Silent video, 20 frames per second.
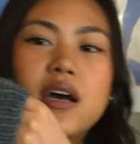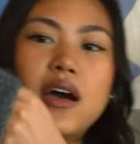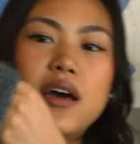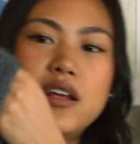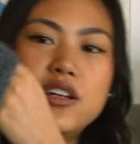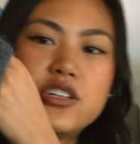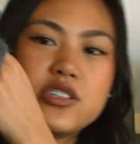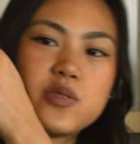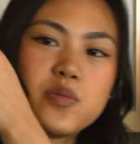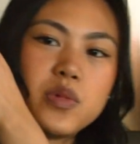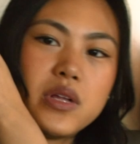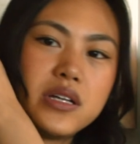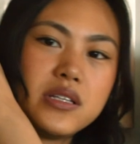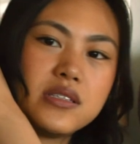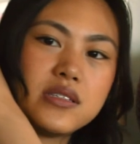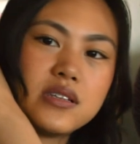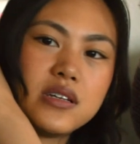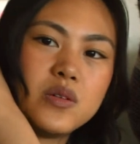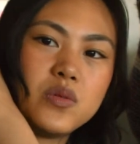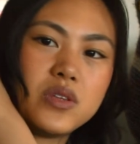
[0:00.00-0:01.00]
kind of just
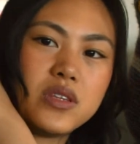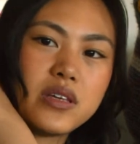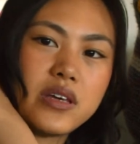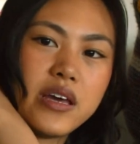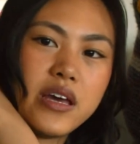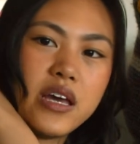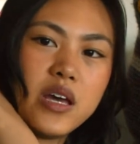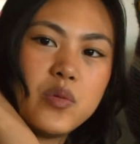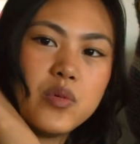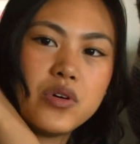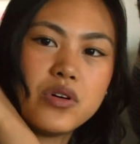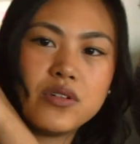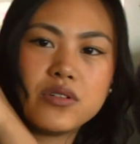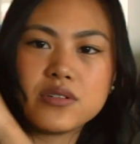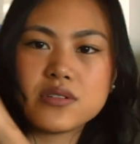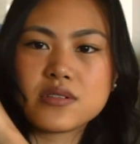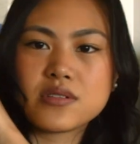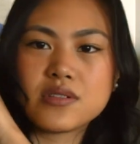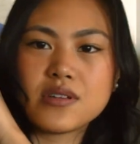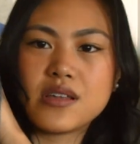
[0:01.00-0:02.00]
blends in with the
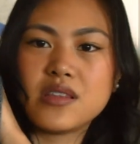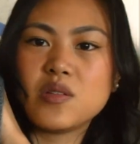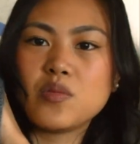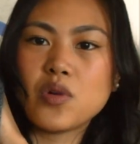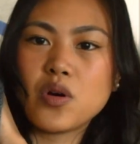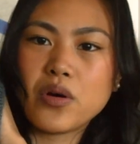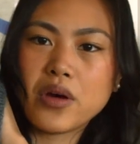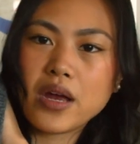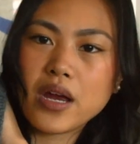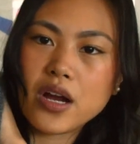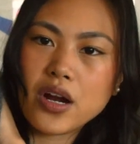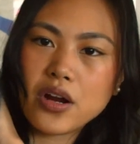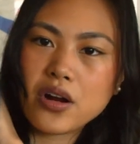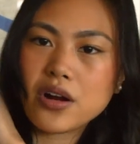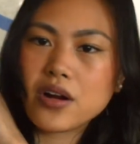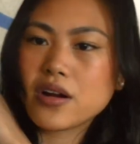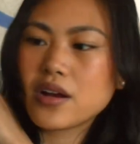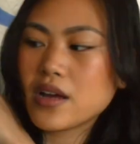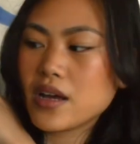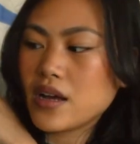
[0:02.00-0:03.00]
cables and the
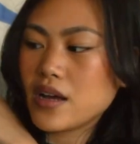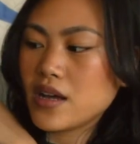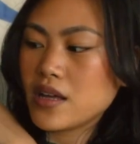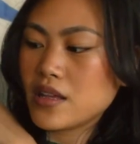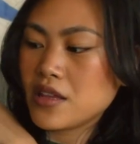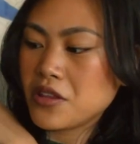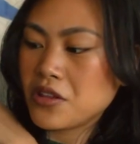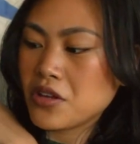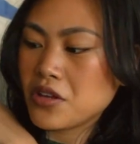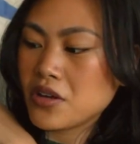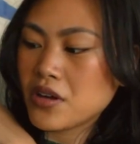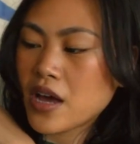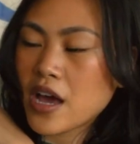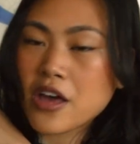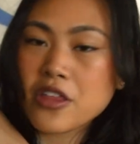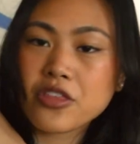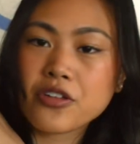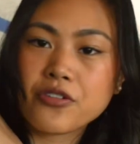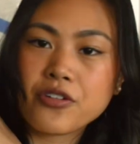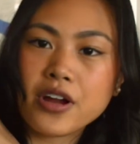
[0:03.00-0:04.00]
mohair and the
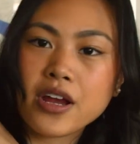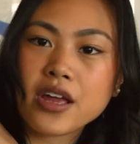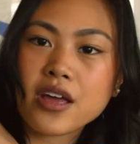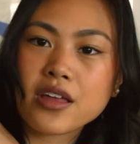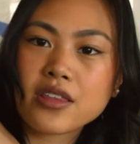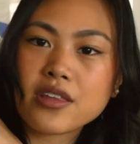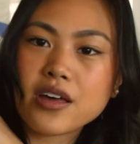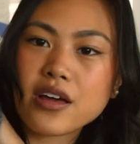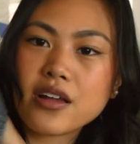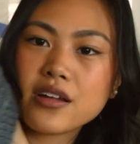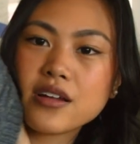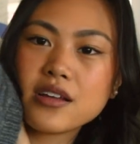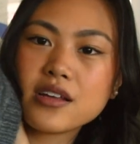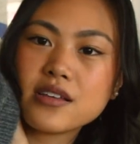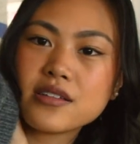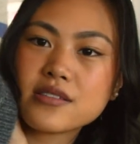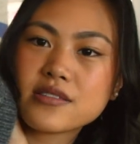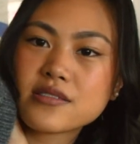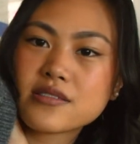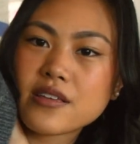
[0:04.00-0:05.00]
heathering that
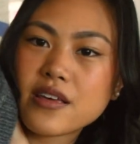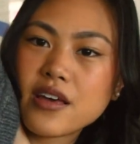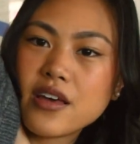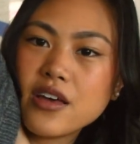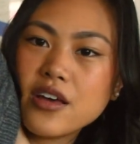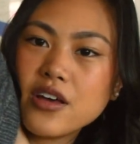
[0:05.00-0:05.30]
is